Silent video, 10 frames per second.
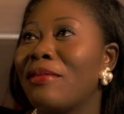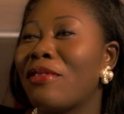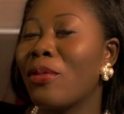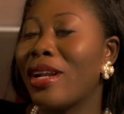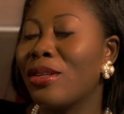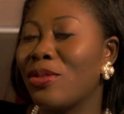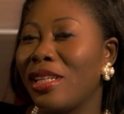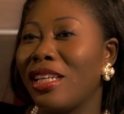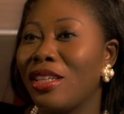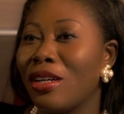from when I was
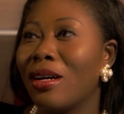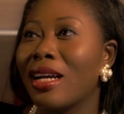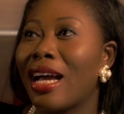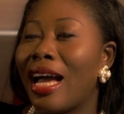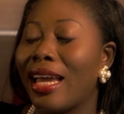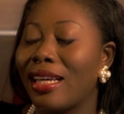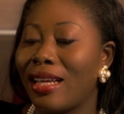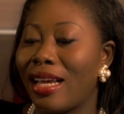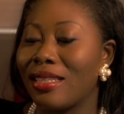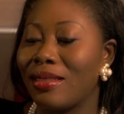really young, I
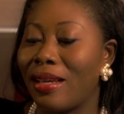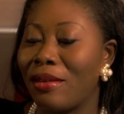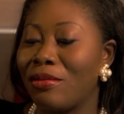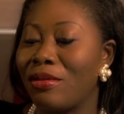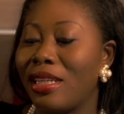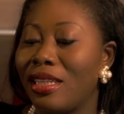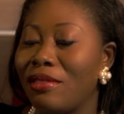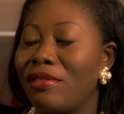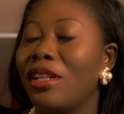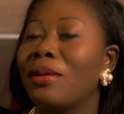really
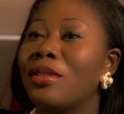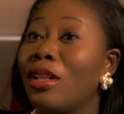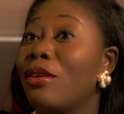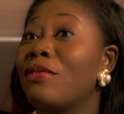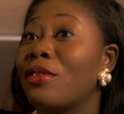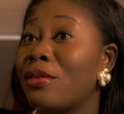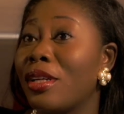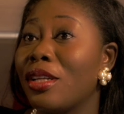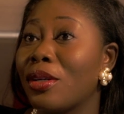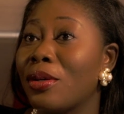developed a love for
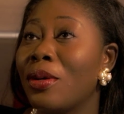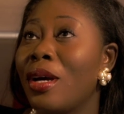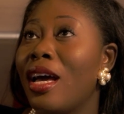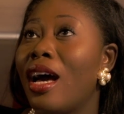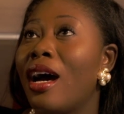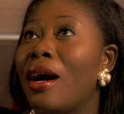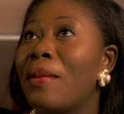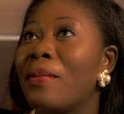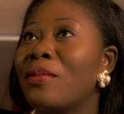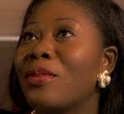radio,
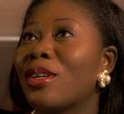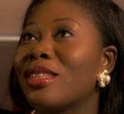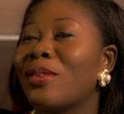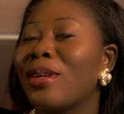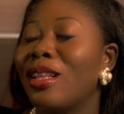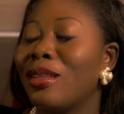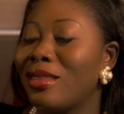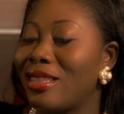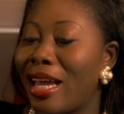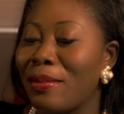because there were
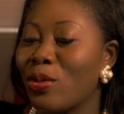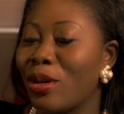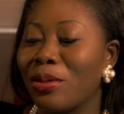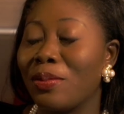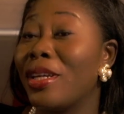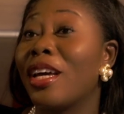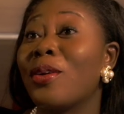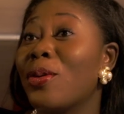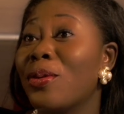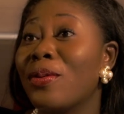times where we'd be at
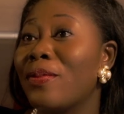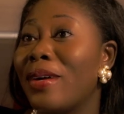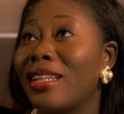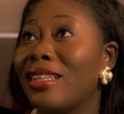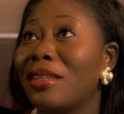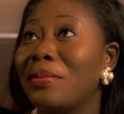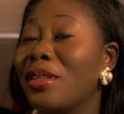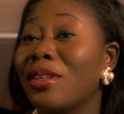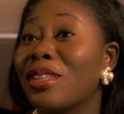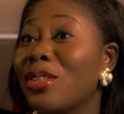home and there'd be
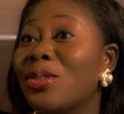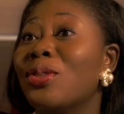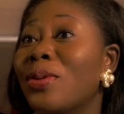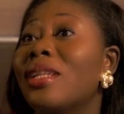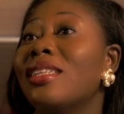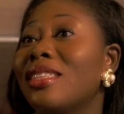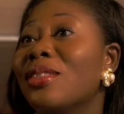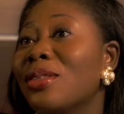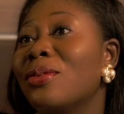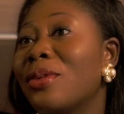nothing to do but
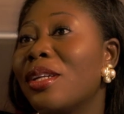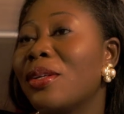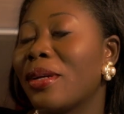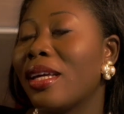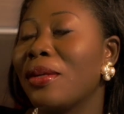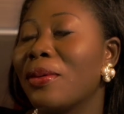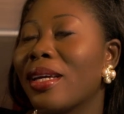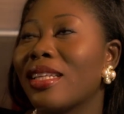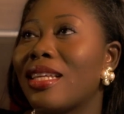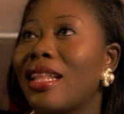listen to the radio
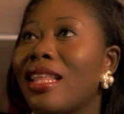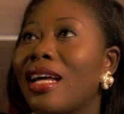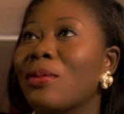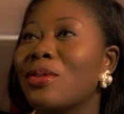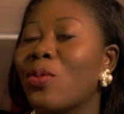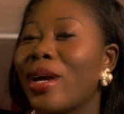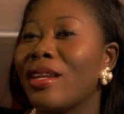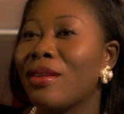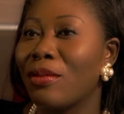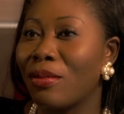anyways. And that was
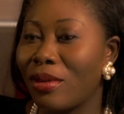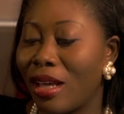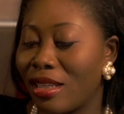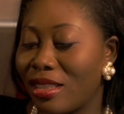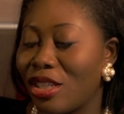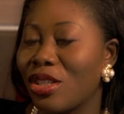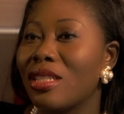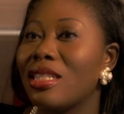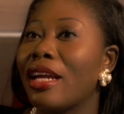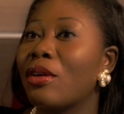when
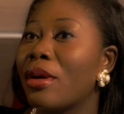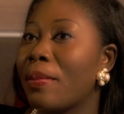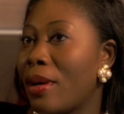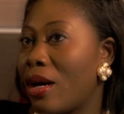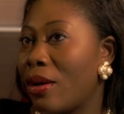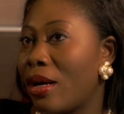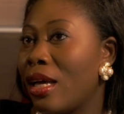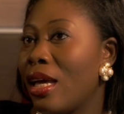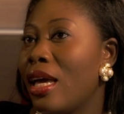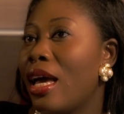stations like Ray Power
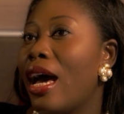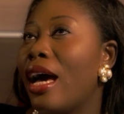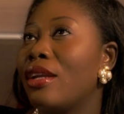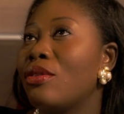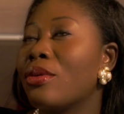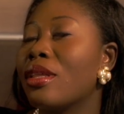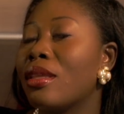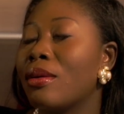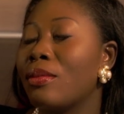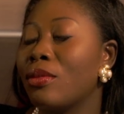and
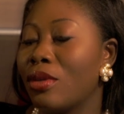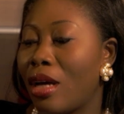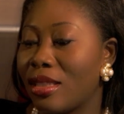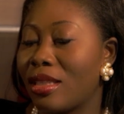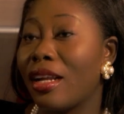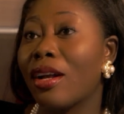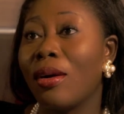Rhythm started